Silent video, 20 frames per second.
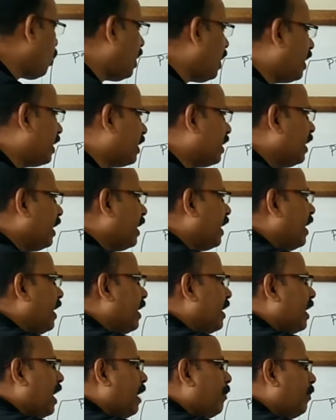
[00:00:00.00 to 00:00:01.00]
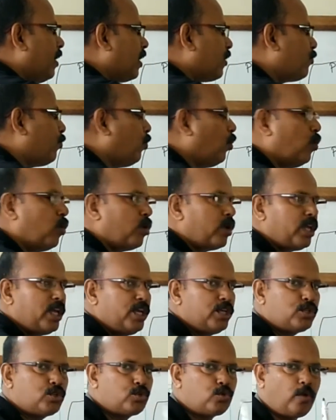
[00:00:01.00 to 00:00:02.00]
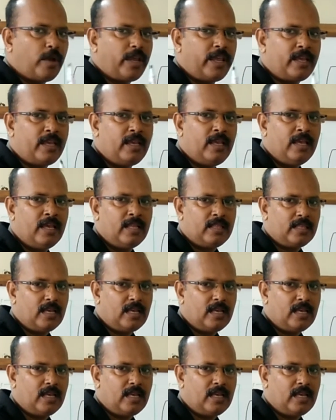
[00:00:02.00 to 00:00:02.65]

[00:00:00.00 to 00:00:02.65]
1 and number 4 is showing